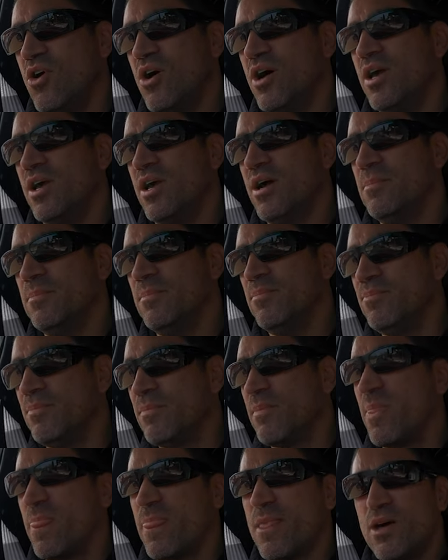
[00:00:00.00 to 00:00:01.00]

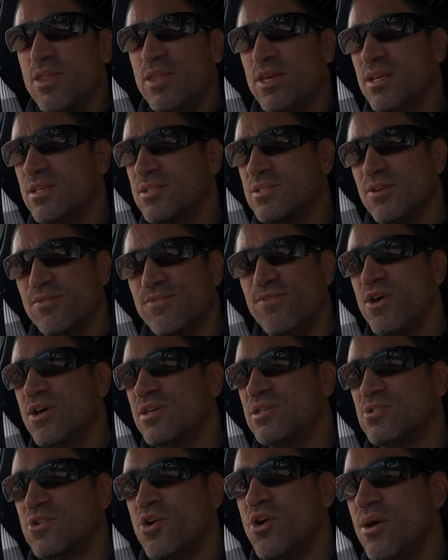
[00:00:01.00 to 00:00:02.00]
I think it's the
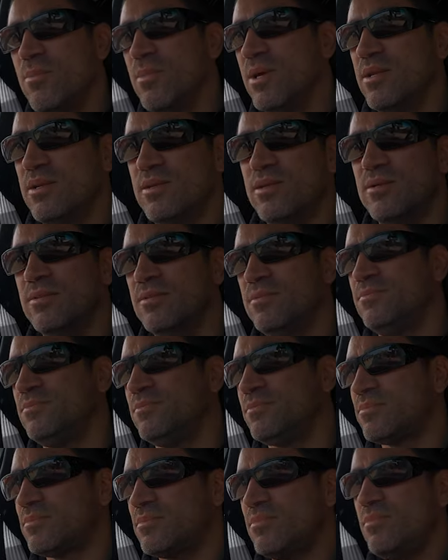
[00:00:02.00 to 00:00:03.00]
first time
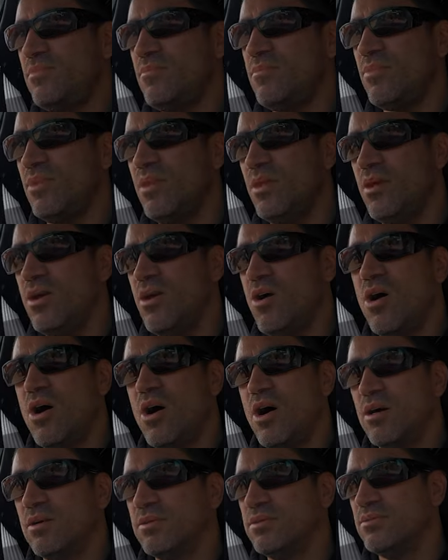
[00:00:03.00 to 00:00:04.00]
in
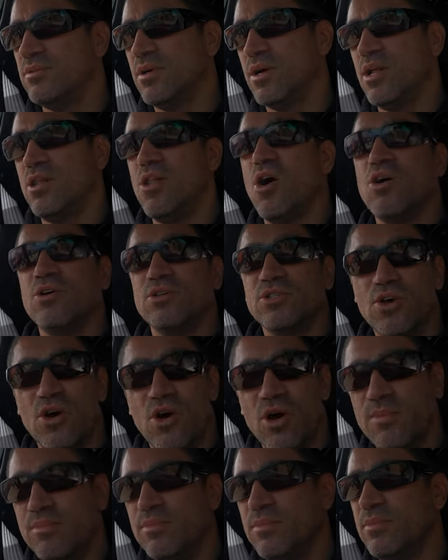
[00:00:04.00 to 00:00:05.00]
a long
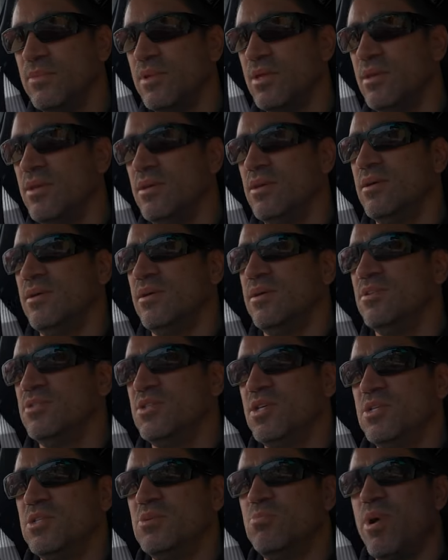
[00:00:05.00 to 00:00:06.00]
time,
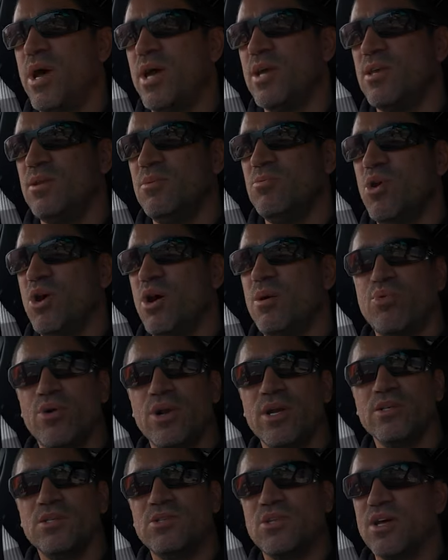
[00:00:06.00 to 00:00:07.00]
since back in my
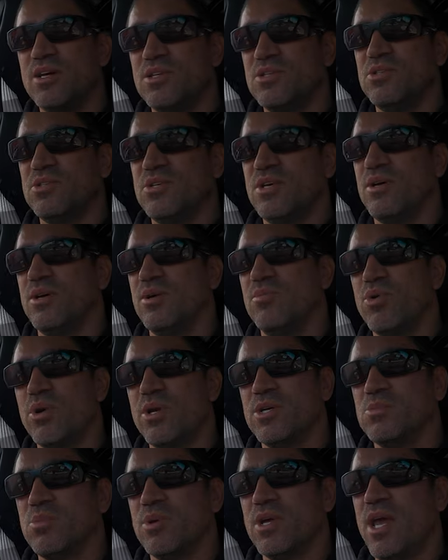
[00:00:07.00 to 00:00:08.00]
apprentice days as an
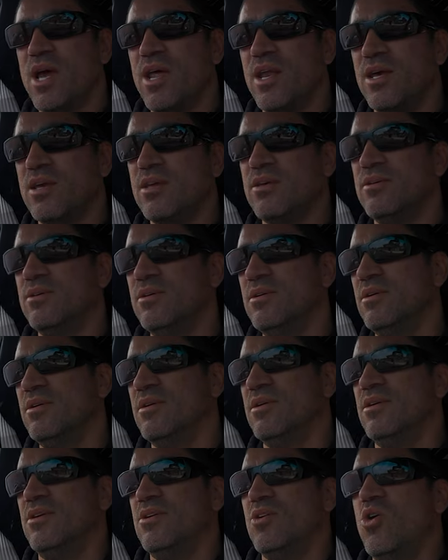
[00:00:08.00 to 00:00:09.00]
apprentice mechanic,
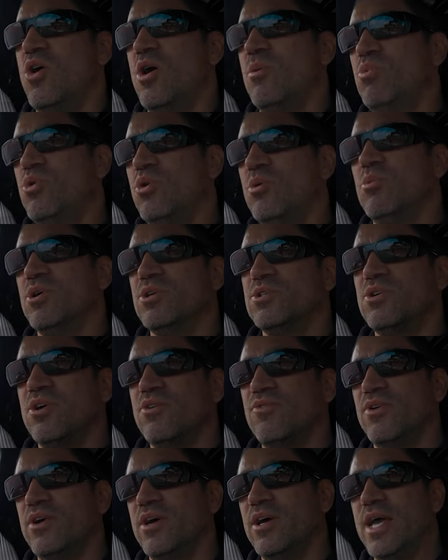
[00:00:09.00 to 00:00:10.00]
I bought
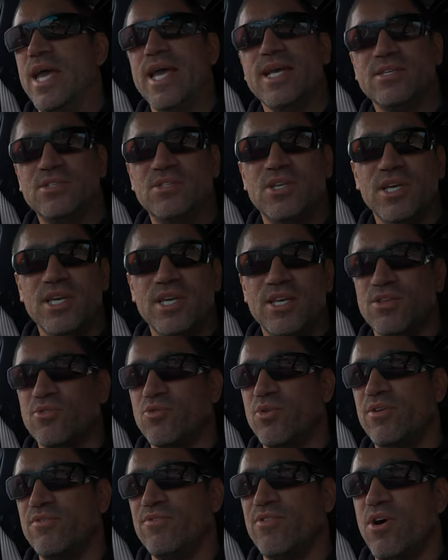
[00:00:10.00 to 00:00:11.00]
myself a
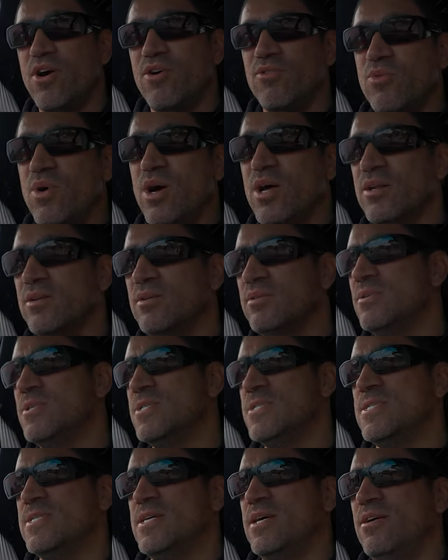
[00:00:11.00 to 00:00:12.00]

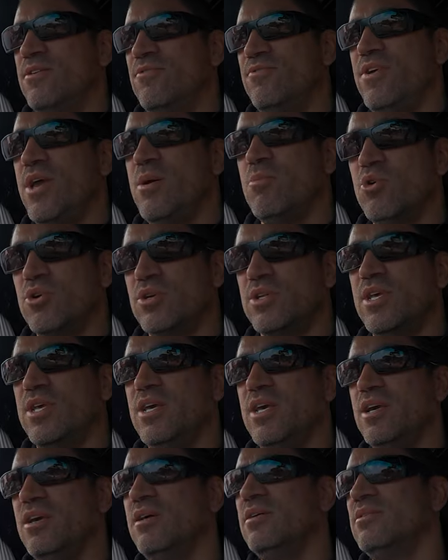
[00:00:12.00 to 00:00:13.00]
XD351 Fairmont
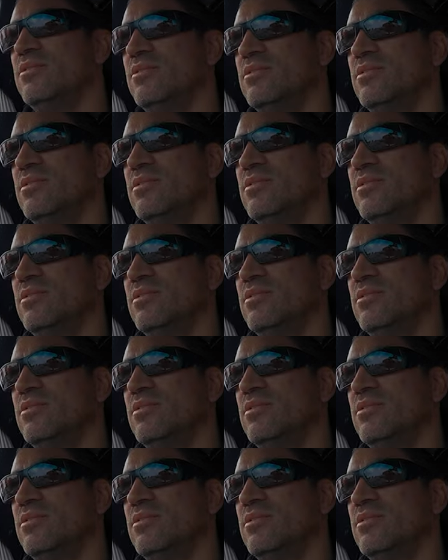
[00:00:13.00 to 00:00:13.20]
gear,